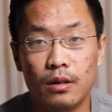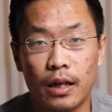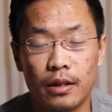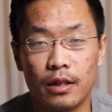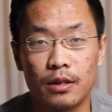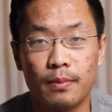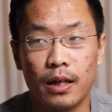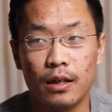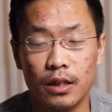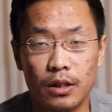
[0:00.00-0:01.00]
I think it's my
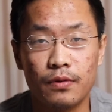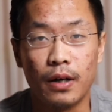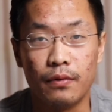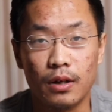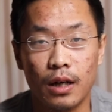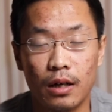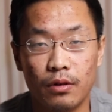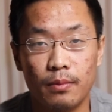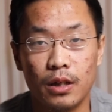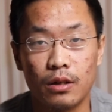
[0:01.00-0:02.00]
least favorite La
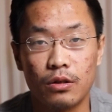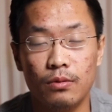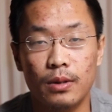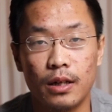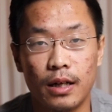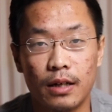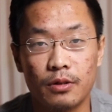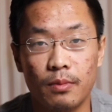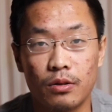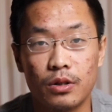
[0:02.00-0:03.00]
Aroma de Cuba that I've
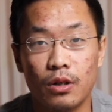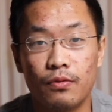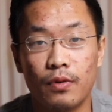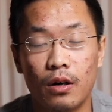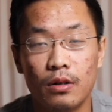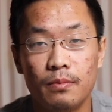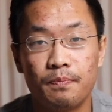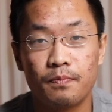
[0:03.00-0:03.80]
smoked so far.